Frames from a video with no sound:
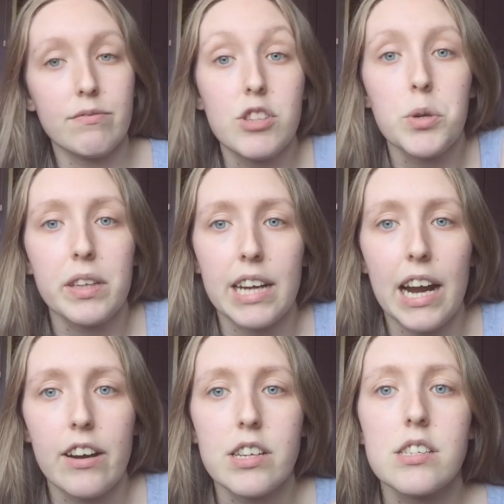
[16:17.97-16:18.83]
two other
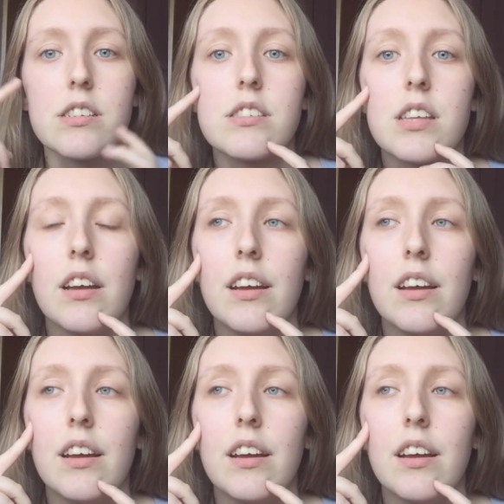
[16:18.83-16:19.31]
characters,